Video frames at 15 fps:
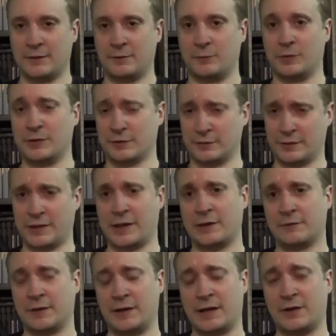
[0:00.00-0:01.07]
What you're looking
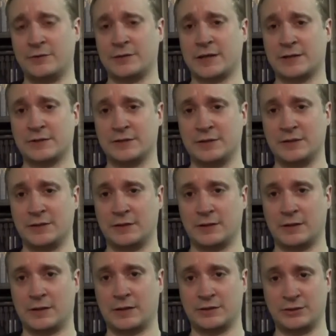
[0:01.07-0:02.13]
at right now is actually
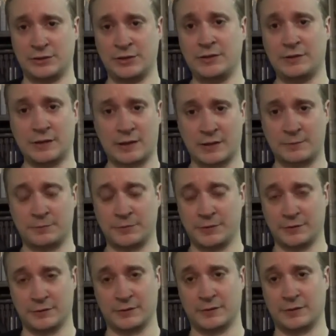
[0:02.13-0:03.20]
a Sheik that I
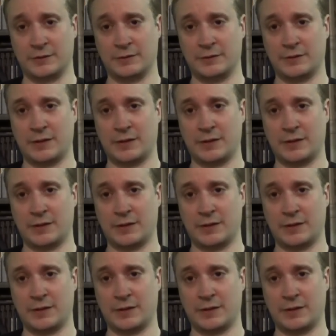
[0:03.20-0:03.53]
pre-ordered.